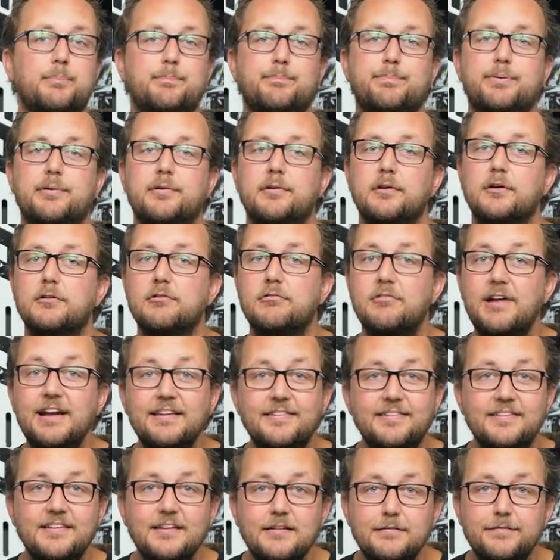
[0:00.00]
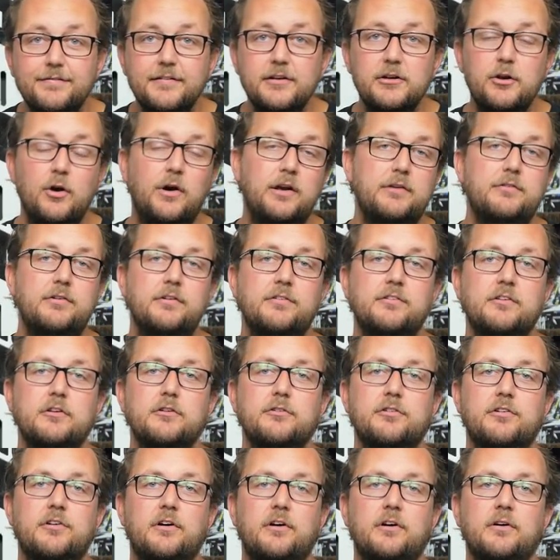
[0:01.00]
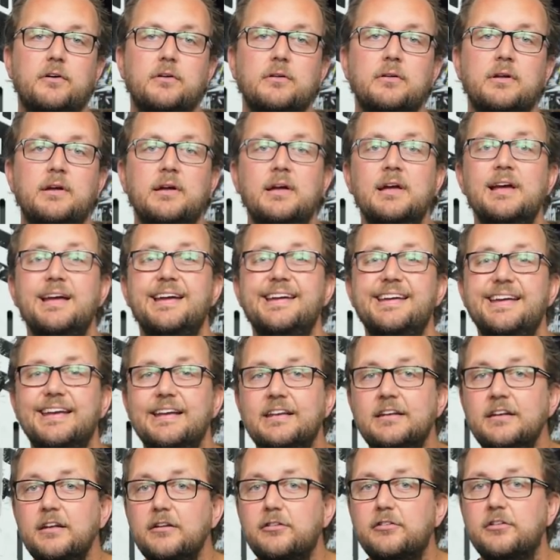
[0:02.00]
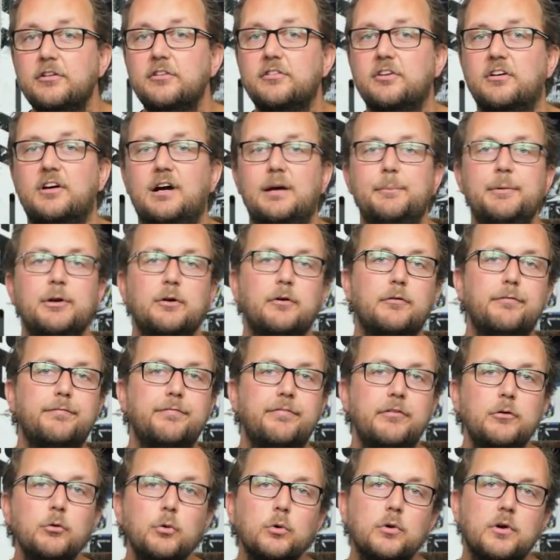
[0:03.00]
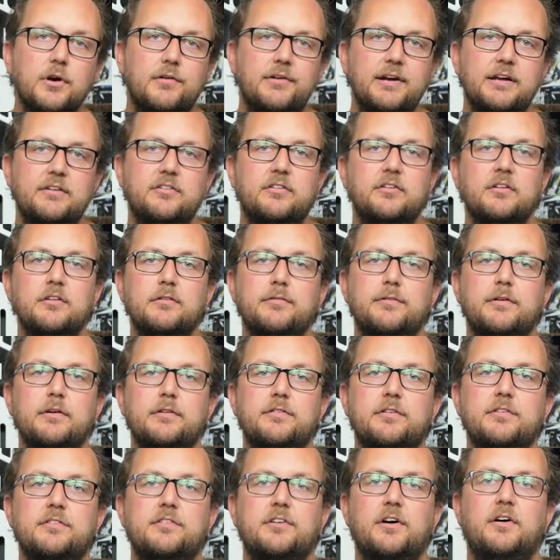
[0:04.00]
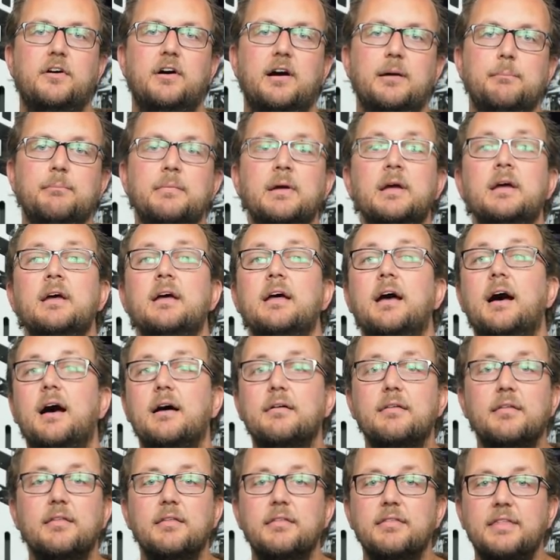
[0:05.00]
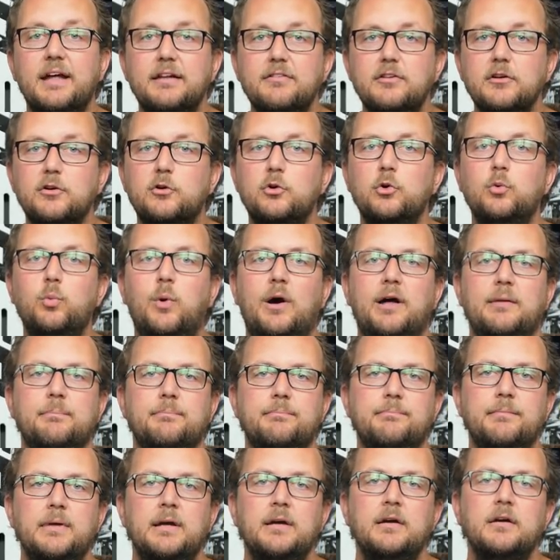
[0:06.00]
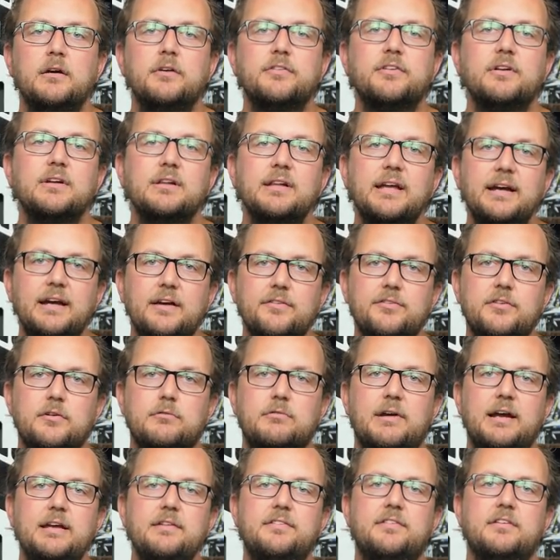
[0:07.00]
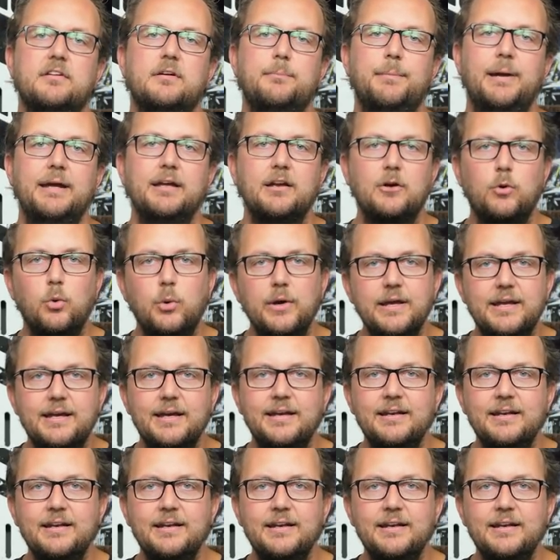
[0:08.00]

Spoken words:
progressive nitrous control, ignition timing or fuel corrections versus time. That's a good one because it allows the racer to make quick